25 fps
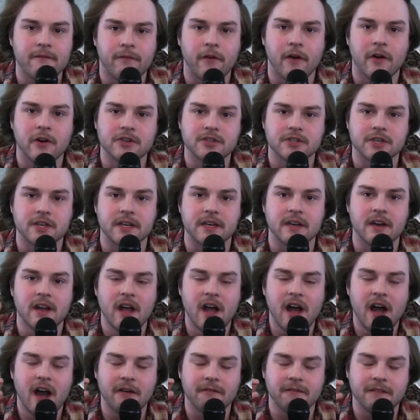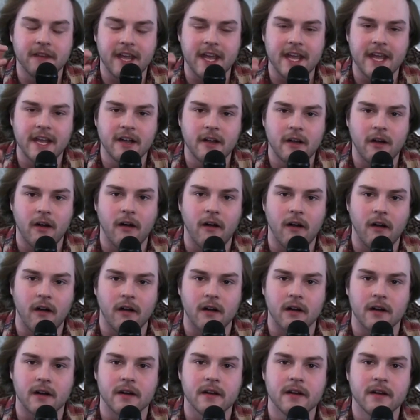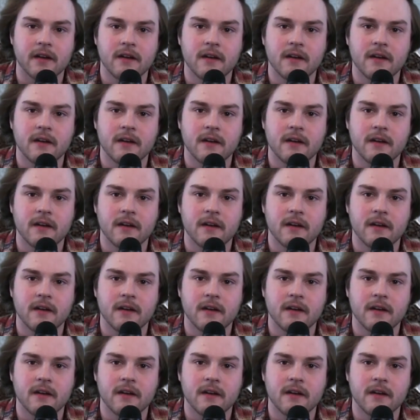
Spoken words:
version of King Kong